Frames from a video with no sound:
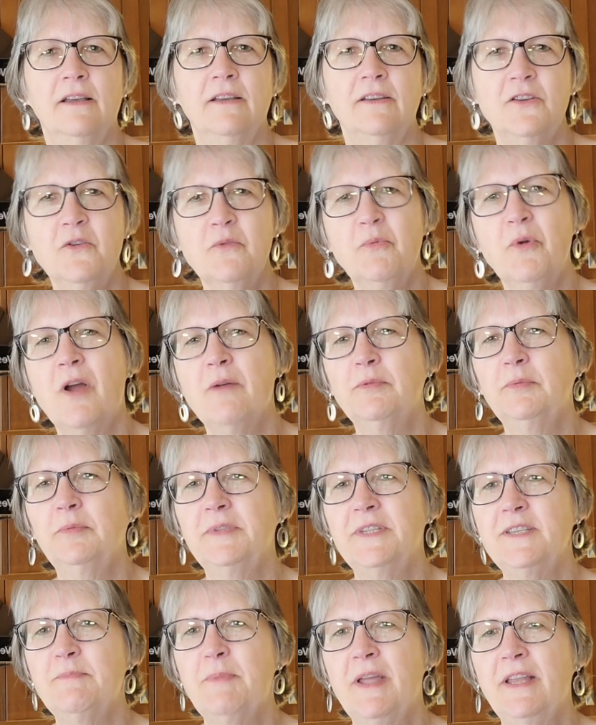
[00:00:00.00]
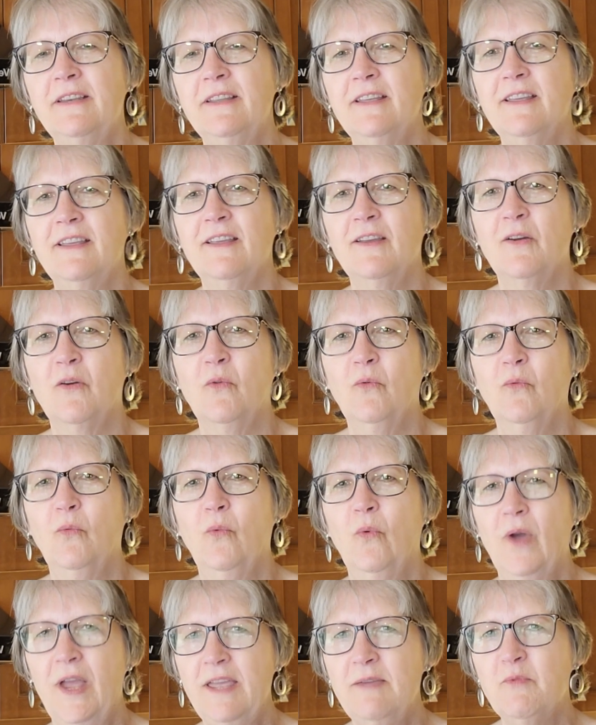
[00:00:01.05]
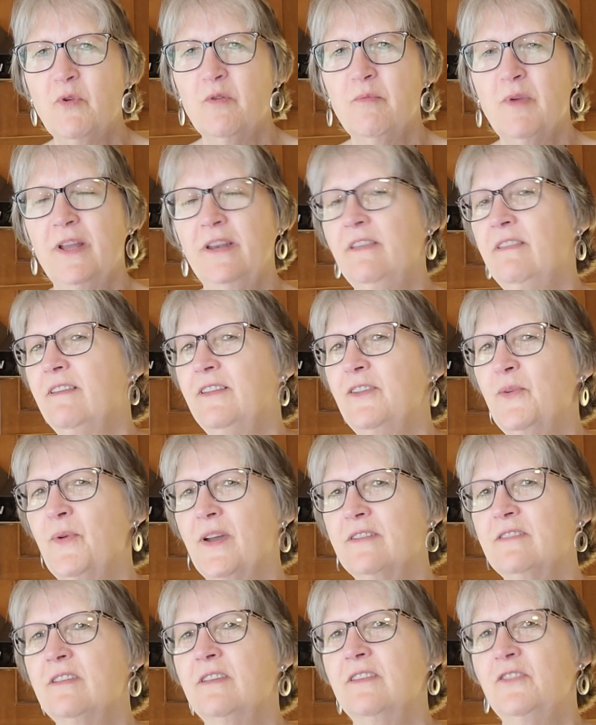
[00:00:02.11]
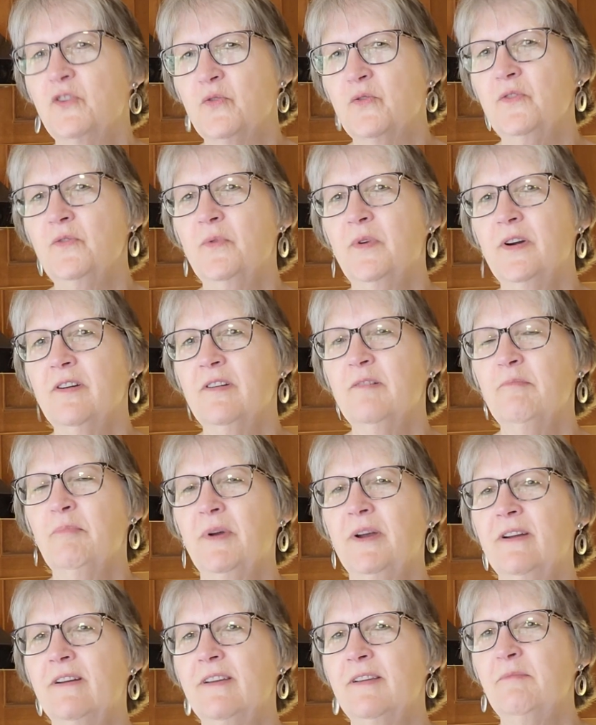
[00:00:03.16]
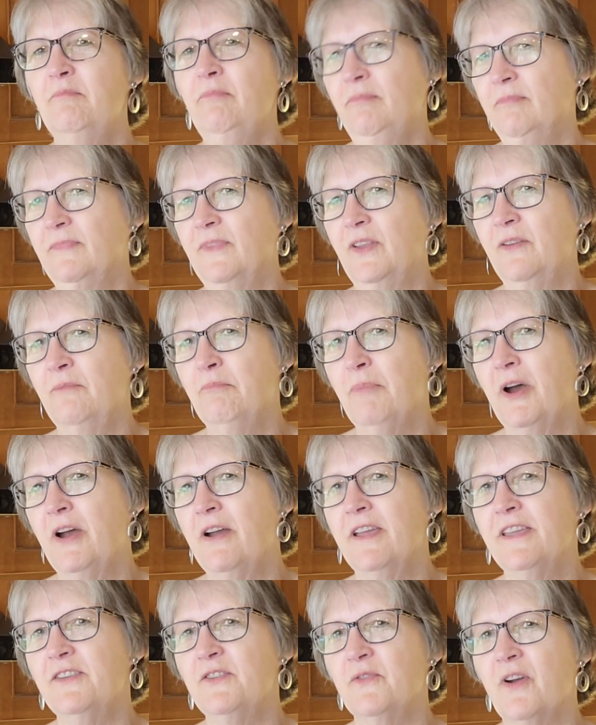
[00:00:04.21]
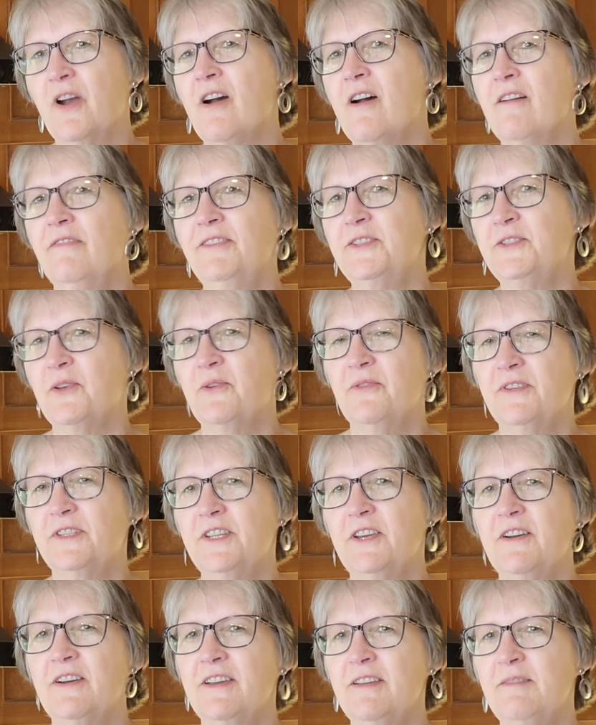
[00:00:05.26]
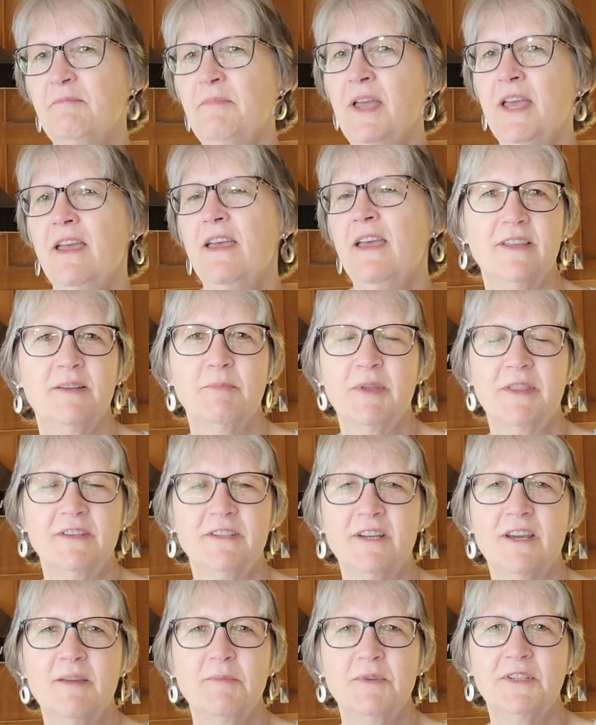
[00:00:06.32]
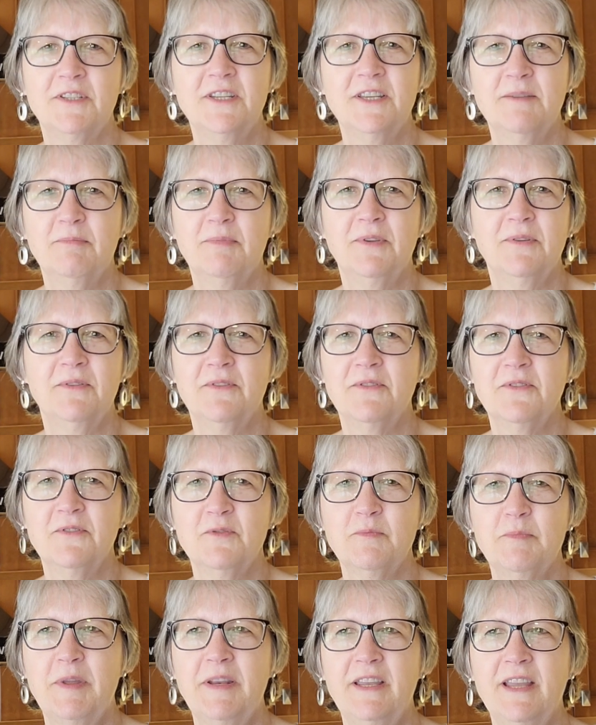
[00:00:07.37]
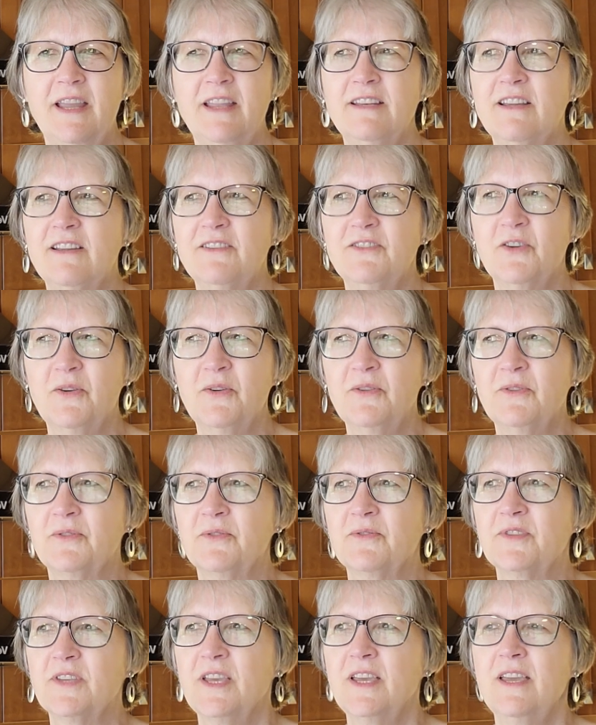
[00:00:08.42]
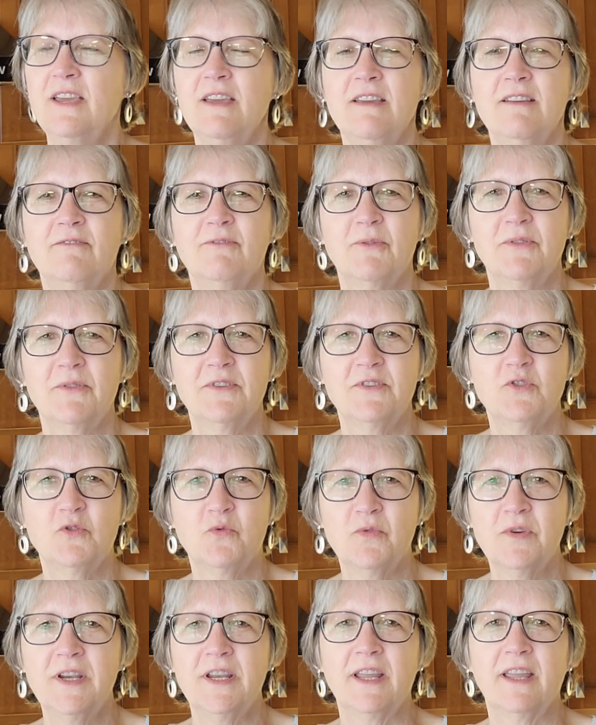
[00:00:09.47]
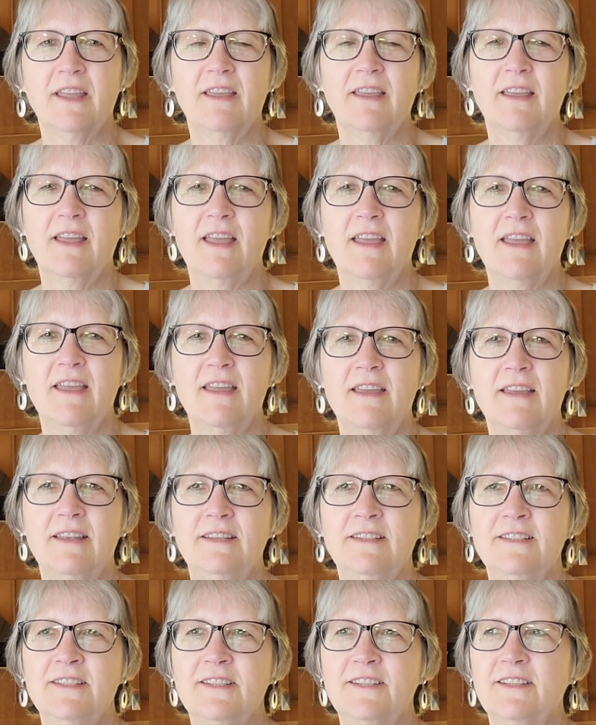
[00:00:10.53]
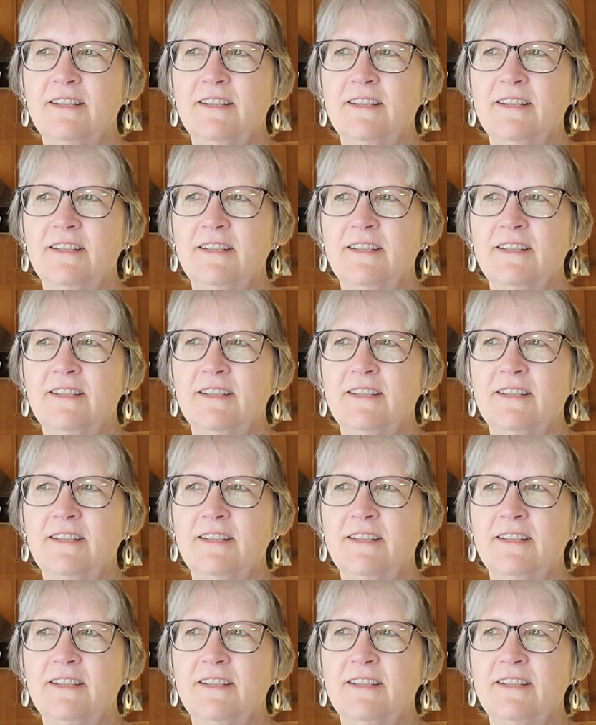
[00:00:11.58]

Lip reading: You're probably spending way more money than you actually know you are by buying your coffees all the time. And by the time you tip, you're spending $8, $9 for this drink. And